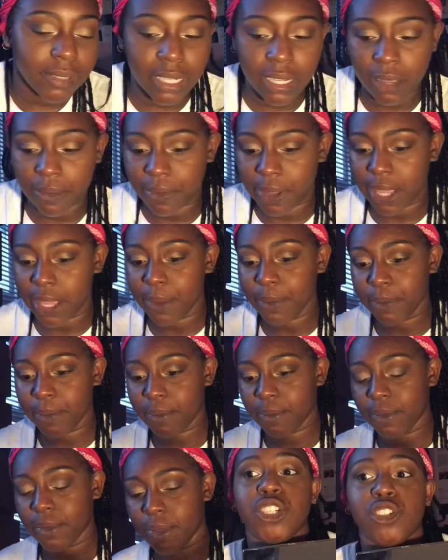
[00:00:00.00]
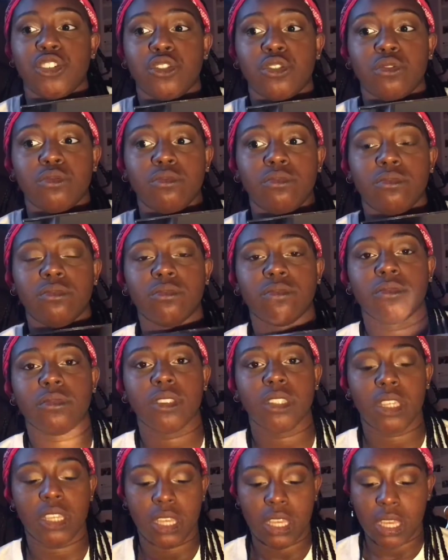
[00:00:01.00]
Love it. Original
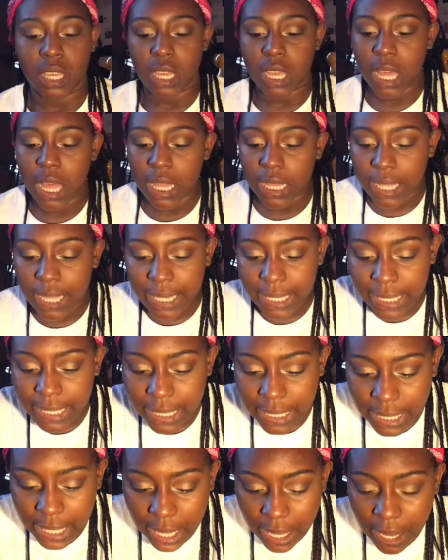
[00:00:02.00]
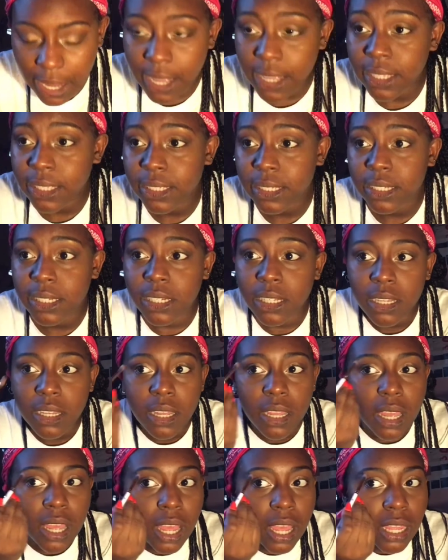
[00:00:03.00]
colour here,
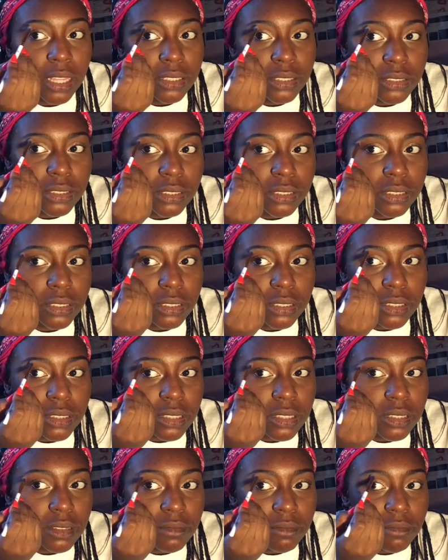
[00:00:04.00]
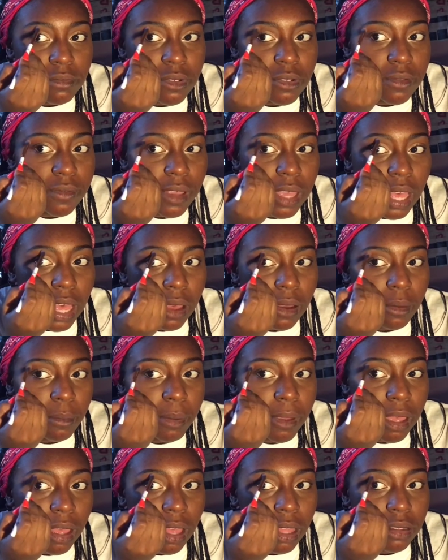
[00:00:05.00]
and just smooth it out a
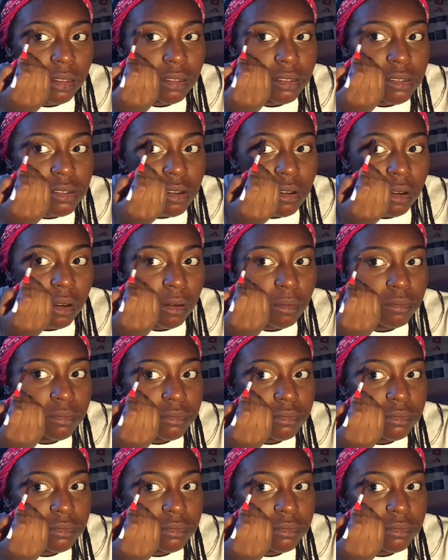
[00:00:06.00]
bit at the top.